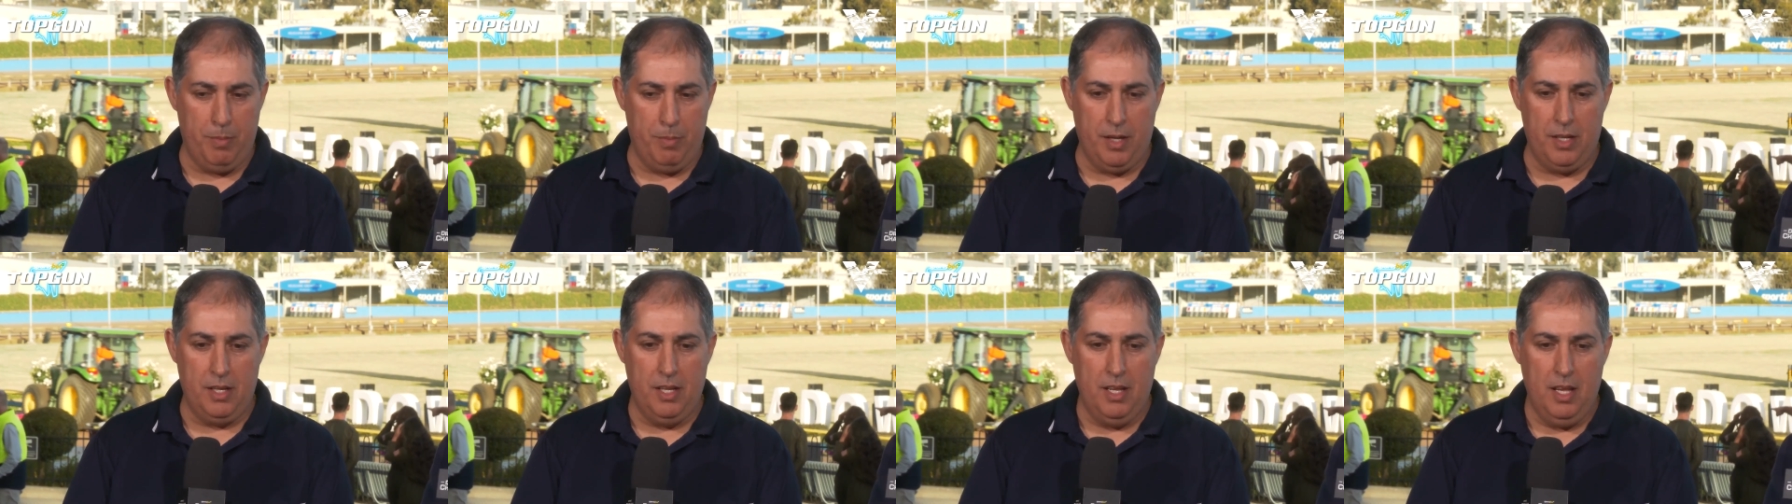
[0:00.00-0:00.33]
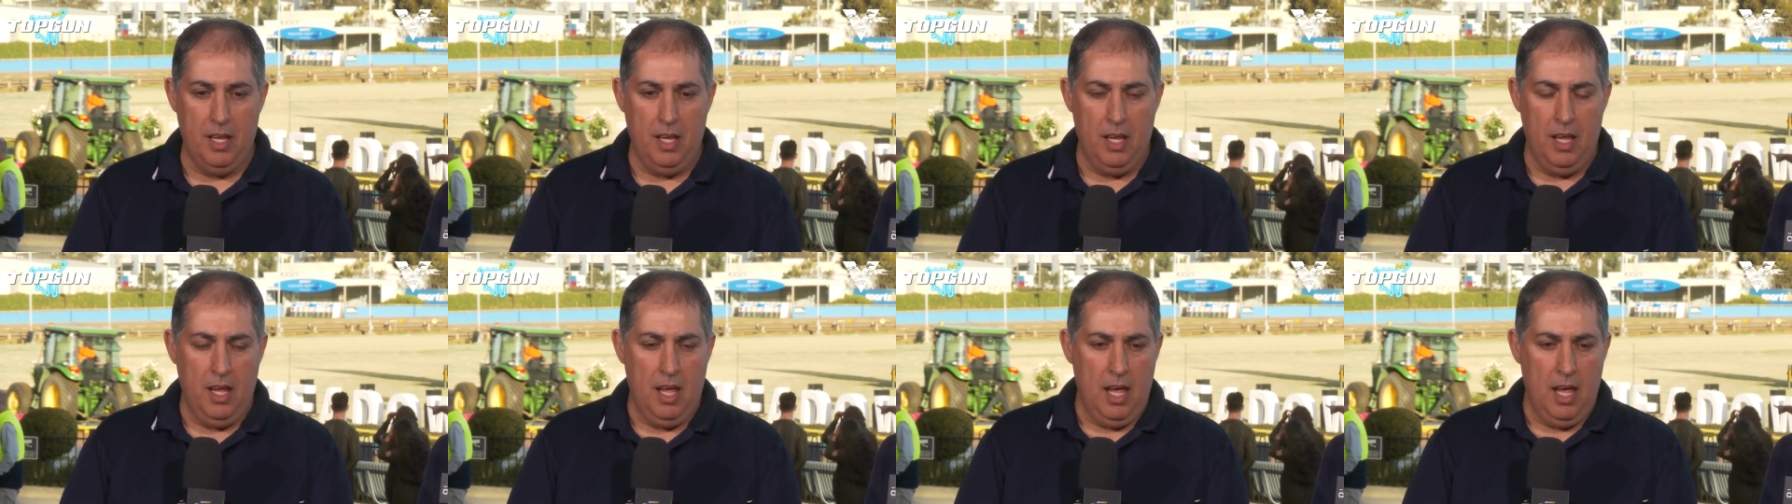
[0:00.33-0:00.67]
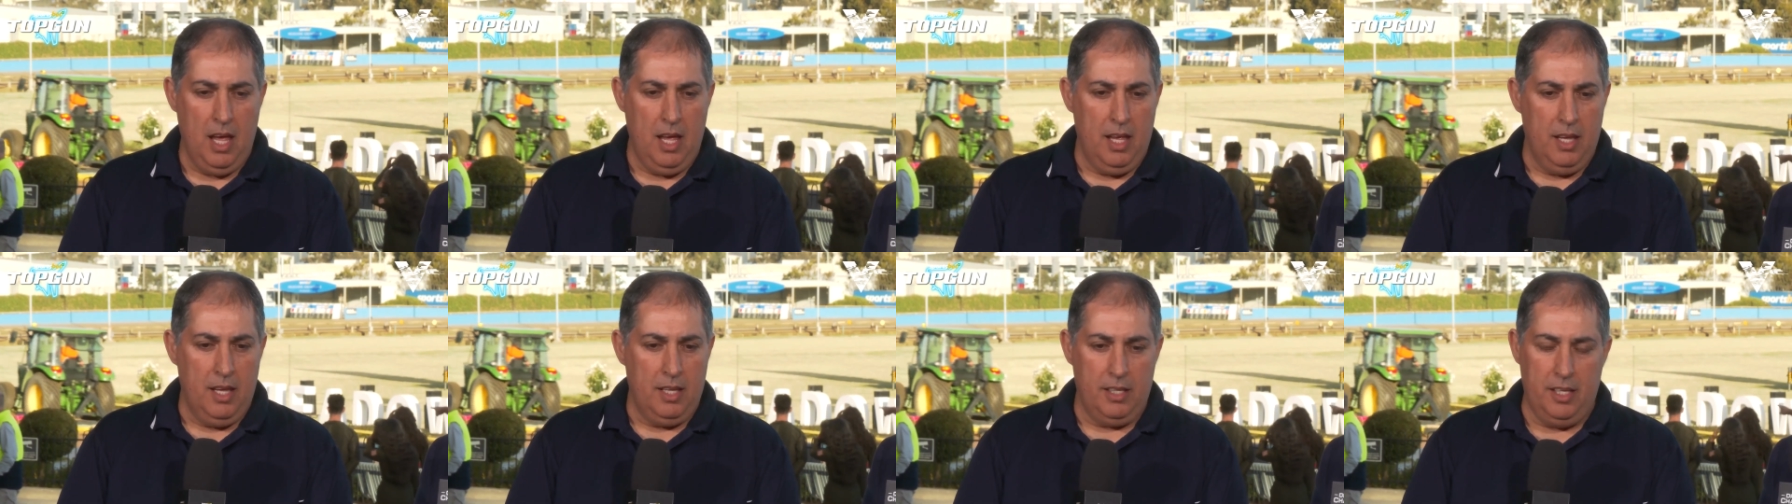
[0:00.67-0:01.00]
but
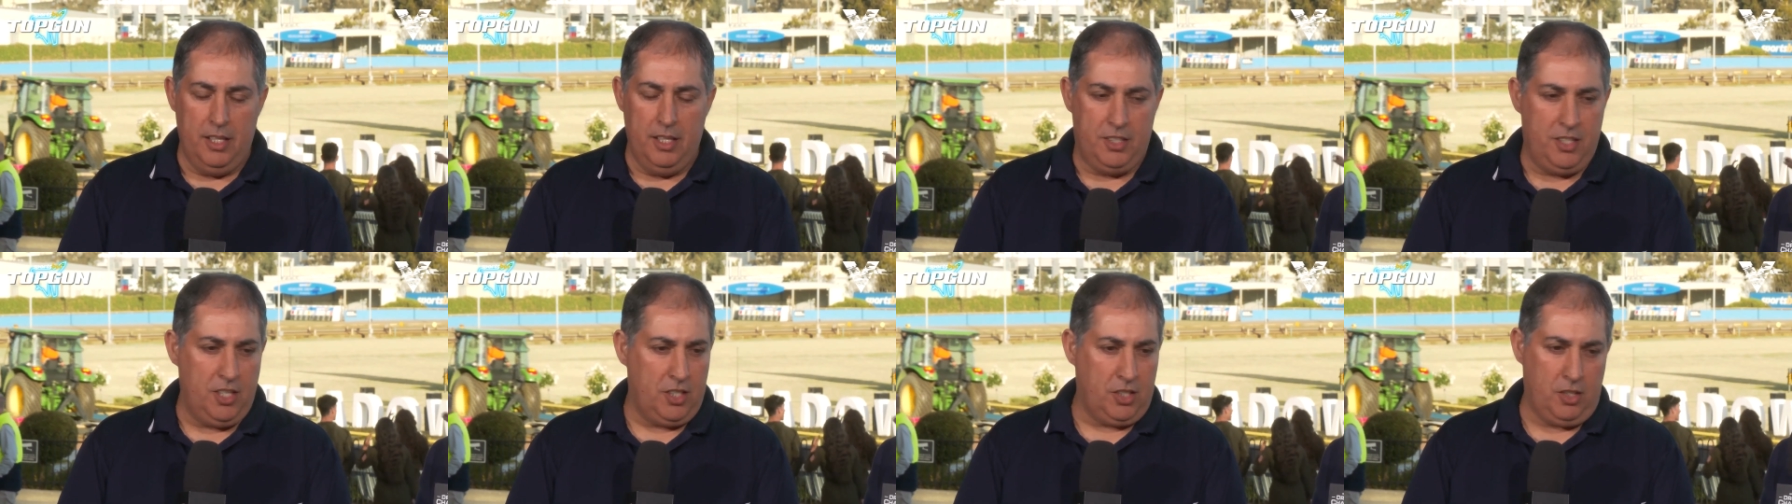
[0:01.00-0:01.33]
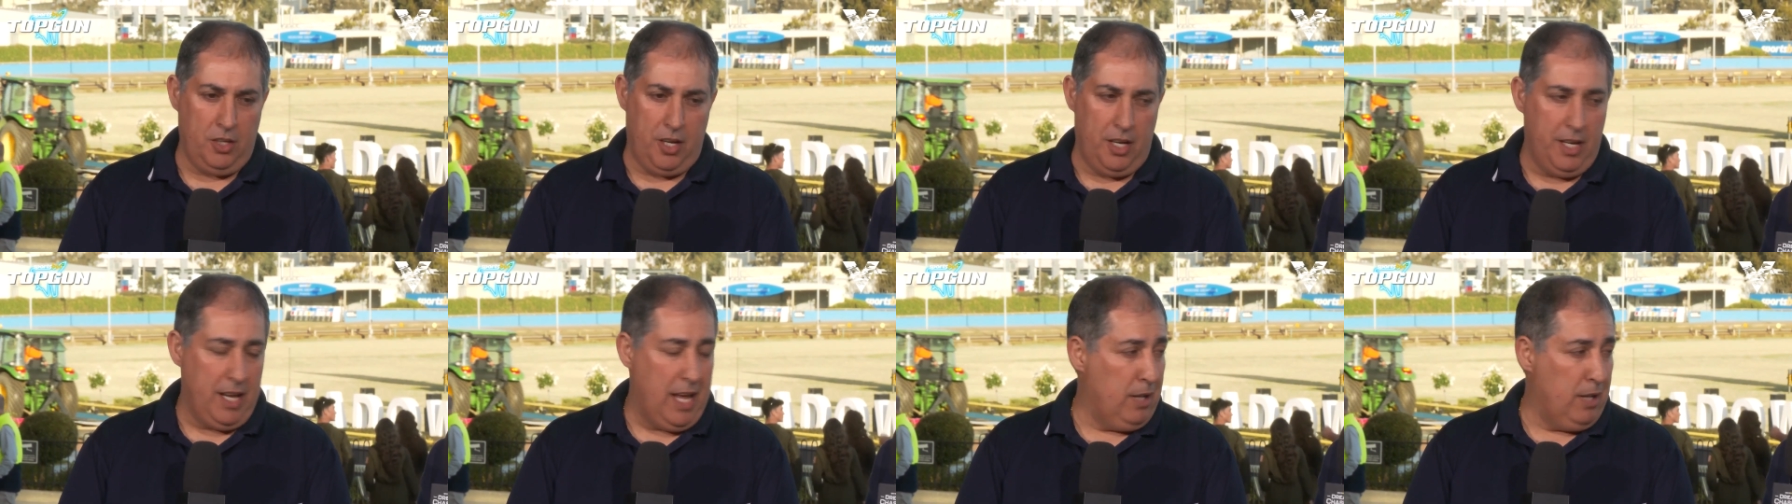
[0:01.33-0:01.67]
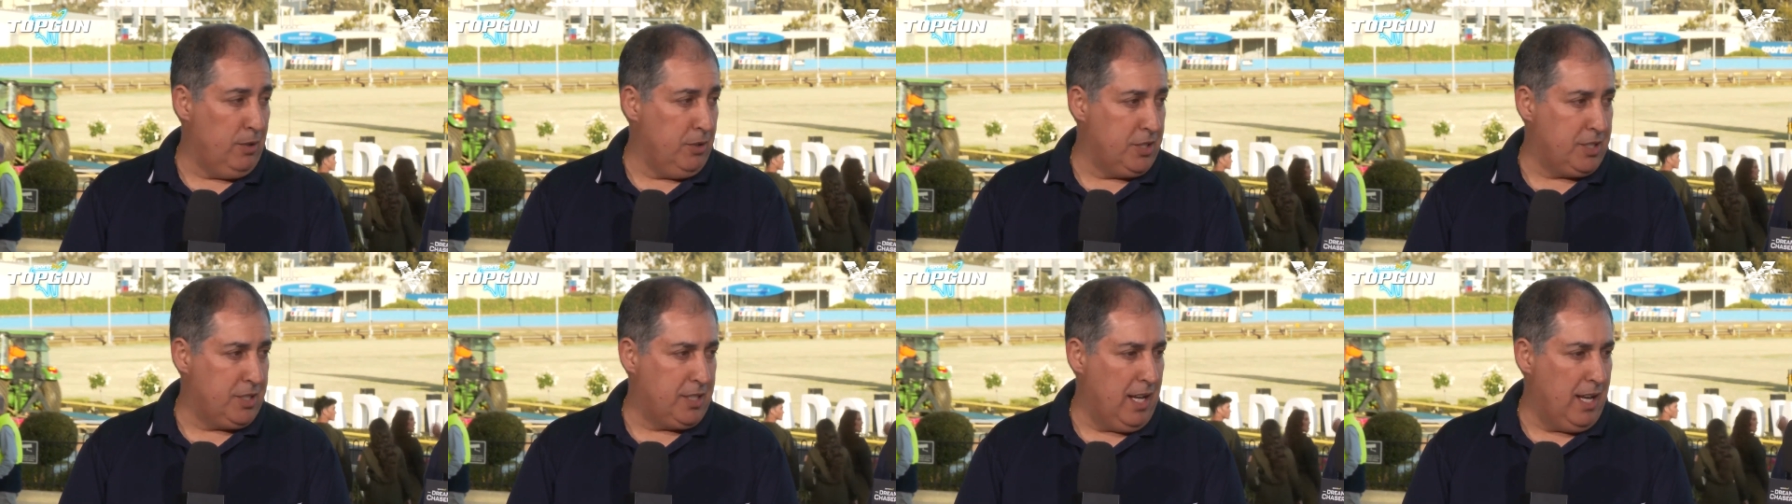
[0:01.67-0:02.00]
he's just got to nail
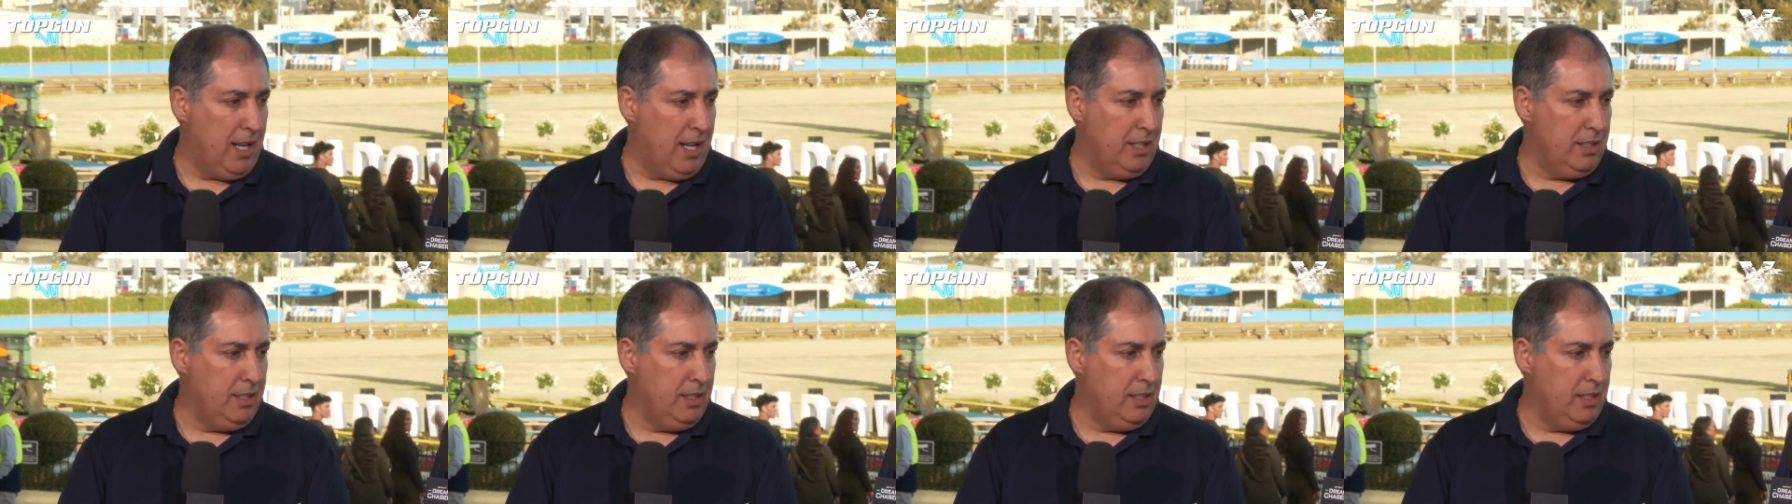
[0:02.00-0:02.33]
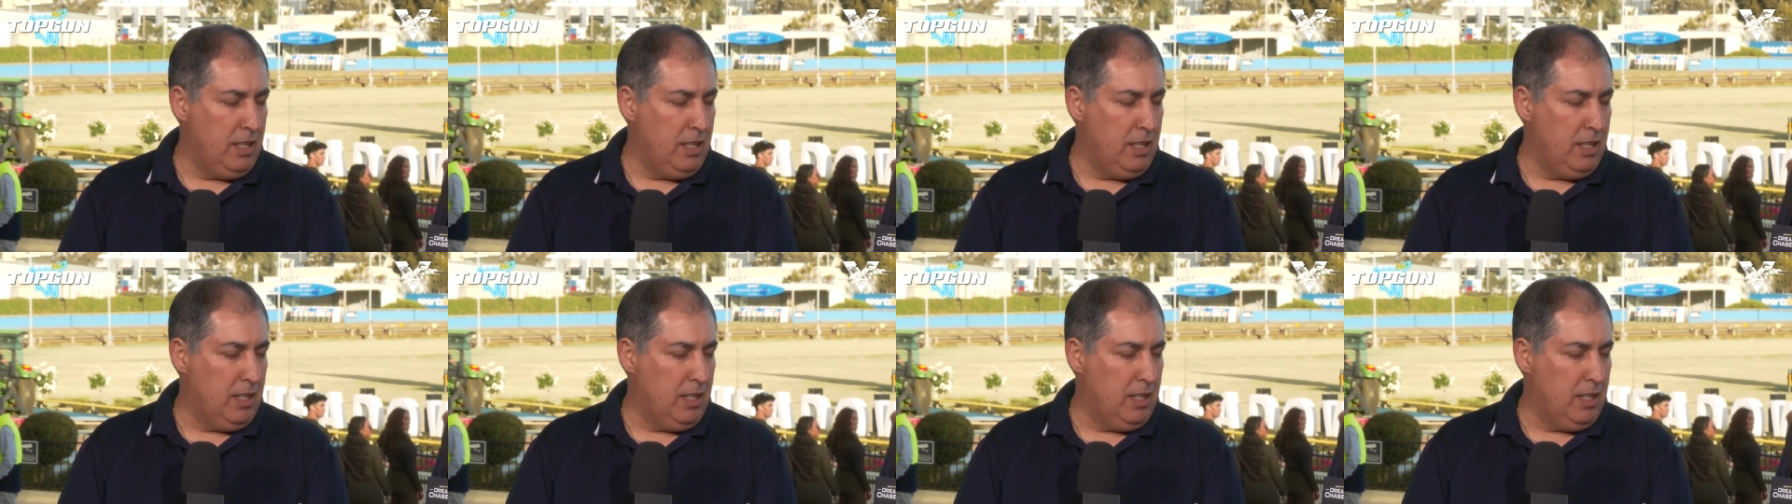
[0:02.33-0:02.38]
the start.